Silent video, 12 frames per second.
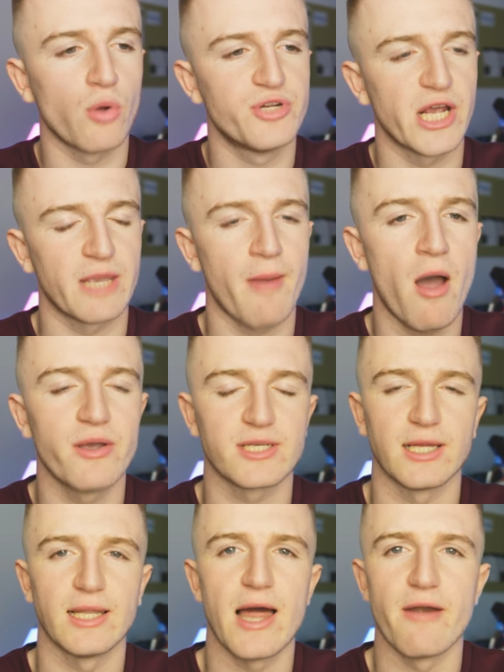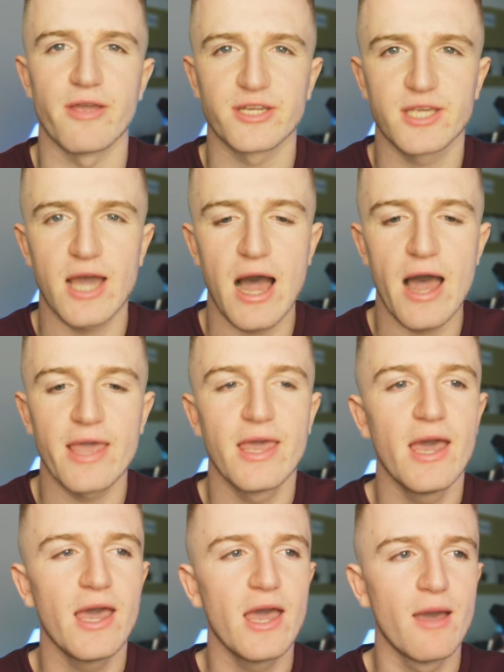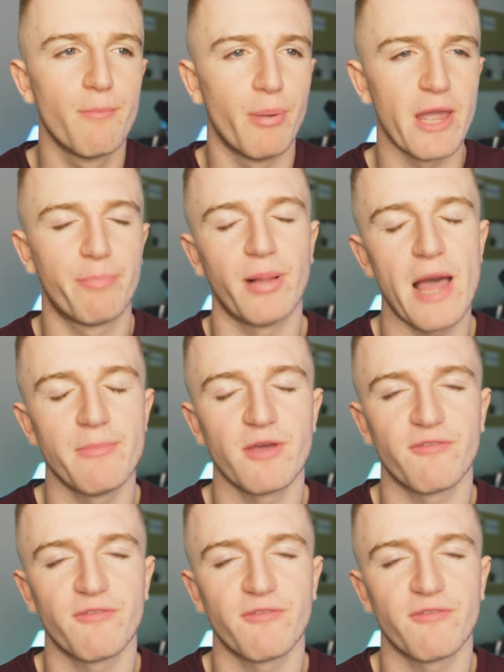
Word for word: Go check him out, he's a hilarious guy. But he played